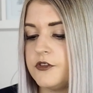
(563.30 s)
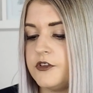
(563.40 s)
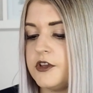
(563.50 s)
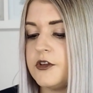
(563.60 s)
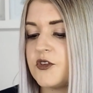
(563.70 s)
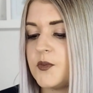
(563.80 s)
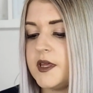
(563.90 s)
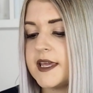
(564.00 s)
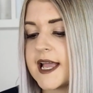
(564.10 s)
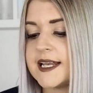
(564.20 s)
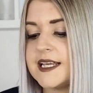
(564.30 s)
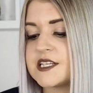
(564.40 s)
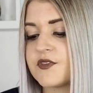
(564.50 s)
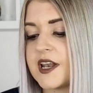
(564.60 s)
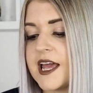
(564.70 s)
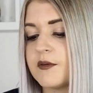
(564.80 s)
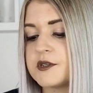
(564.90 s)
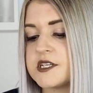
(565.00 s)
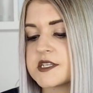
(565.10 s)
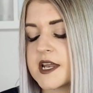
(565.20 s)
Do you speak any different
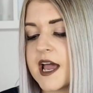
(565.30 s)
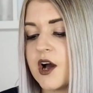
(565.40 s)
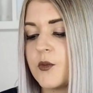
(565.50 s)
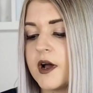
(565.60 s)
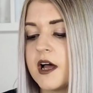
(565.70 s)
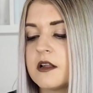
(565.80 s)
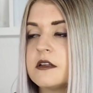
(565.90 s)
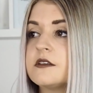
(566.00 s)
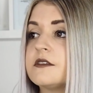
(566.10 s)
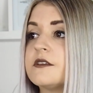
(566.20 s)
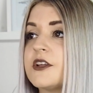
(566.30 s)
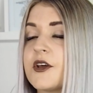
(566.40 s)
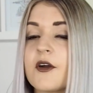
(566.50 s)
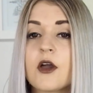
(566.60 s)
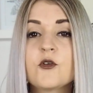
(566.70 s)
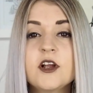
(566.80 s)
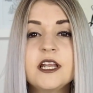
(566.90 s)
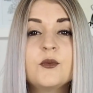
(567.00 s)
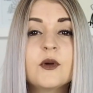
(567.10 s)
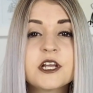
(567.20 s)
languages, and how well? No, I
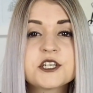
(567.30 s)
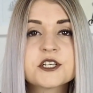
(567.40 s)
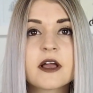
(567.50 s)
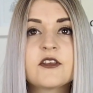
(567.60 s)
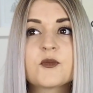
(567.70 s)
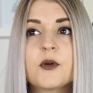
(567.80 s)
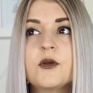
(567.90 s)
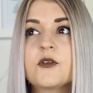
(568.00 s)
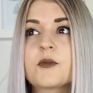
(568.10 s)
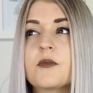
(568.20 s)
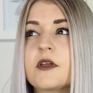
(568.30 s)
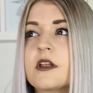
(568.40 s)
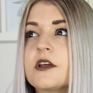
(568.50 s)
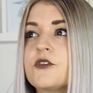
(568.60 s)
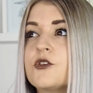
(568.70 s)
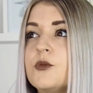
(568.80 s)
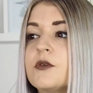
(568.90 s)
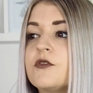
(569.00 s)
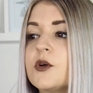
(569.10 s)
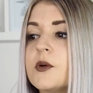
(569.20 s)
really wish I spoke something like
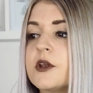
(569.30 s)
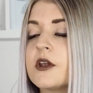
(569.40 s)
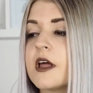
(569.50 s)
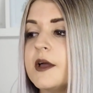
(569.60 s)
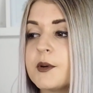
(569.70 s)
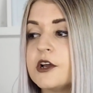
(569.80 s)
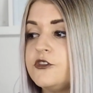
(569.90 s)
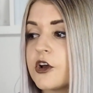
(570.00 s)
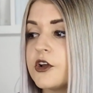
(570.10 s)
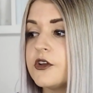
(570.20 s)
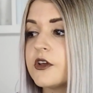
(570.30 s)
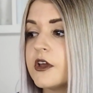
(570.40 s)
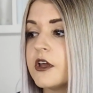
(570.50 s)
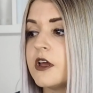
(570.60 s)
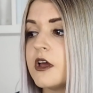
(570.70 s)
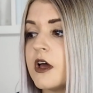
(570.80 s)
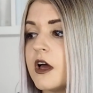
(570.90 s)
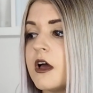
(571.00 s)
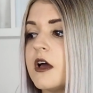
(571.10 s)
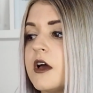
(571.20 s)
super fluent, like, but I don't.
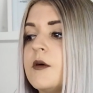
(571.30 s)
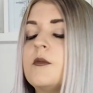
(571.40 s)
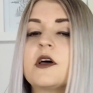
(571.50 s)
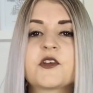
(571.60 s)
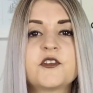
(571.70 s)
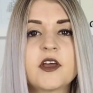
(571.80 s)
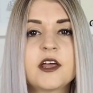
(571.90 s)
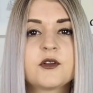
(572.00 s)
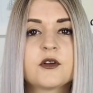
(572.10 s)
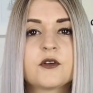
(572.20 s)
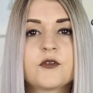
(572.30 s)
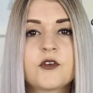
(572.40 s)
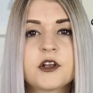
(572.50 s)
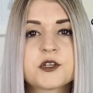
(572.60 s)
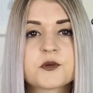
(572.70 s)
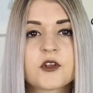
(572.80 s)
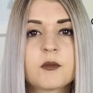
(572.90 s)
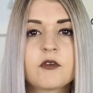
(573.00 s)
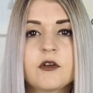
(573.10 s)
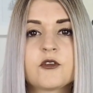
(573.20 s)
As I said, French was like
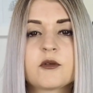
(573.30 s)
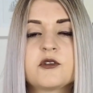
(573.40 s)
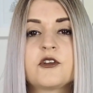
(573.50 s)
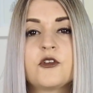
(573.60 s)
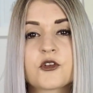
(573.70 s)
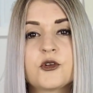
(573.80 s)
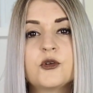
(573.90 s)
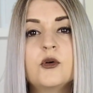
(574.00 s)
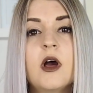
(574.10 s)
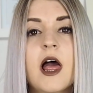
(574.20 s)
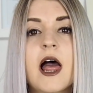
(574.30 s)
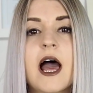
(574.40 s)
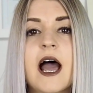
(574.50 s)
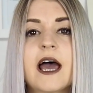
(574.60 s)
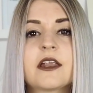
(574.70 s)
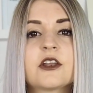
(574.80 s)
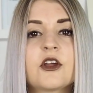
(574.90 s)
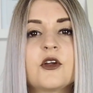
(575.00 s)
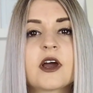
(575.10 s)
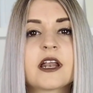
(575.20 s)
my favourite subject in school, and I
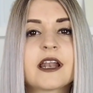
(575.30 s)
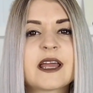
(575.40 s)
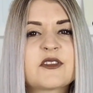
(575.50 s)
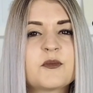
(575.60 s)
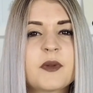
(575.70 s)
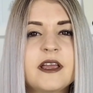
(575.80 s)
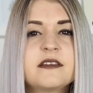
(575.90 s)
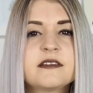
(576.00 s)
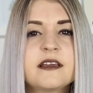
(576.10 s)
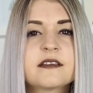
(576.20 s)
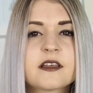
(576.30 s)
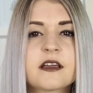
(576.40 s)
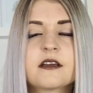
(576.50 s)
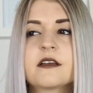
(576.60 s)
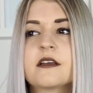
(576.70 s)
know kind of like some basics, like,